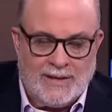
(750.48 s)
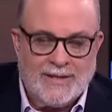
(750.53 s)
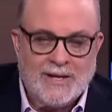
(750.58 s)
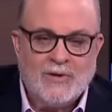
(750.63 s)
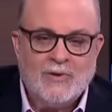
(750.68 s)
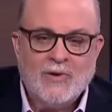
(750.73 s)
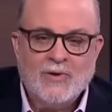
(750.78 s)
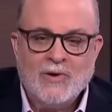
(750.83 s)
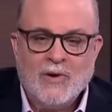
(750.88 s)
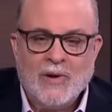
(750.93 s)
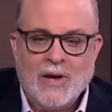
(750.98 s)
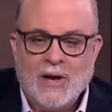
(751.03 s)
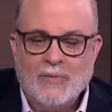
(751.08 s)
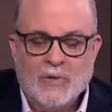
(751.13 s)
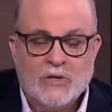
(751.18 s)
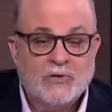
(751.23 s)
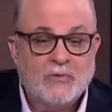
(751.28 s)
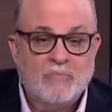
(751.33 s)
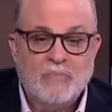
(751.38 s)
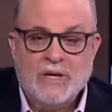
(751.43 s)
Now, you know how
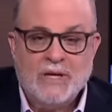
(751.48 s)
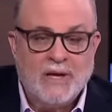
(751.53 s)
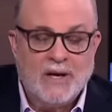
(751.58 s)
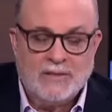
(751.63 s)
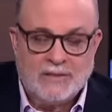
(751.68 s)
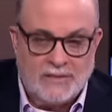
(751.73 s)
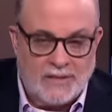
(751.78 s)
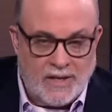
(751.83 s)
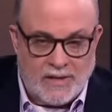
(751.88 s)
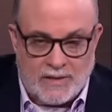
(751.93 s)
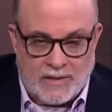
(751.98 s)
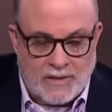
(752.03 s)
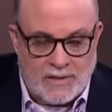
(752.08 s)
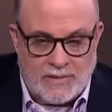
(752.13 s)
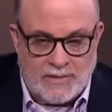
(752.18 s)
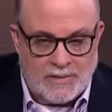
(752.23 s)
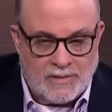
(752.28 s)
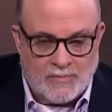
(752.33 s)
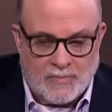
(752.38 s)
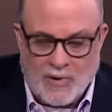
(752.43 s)
much BS that
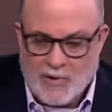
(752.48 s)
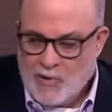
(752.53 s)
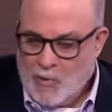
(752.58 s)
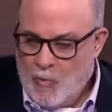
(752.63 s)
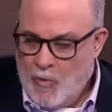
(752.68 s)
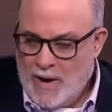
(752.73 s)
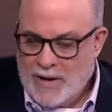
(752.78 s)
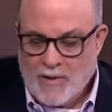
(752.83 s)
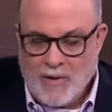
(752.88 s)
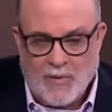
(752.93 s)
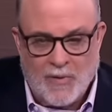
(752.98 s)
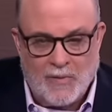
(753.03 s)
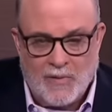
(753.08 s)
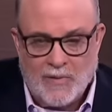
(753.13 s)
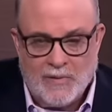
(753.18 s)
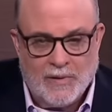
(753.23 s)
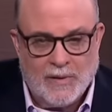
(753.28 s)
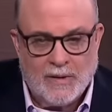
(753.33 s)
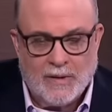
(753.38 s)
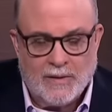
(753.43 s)
is. Part of what whole?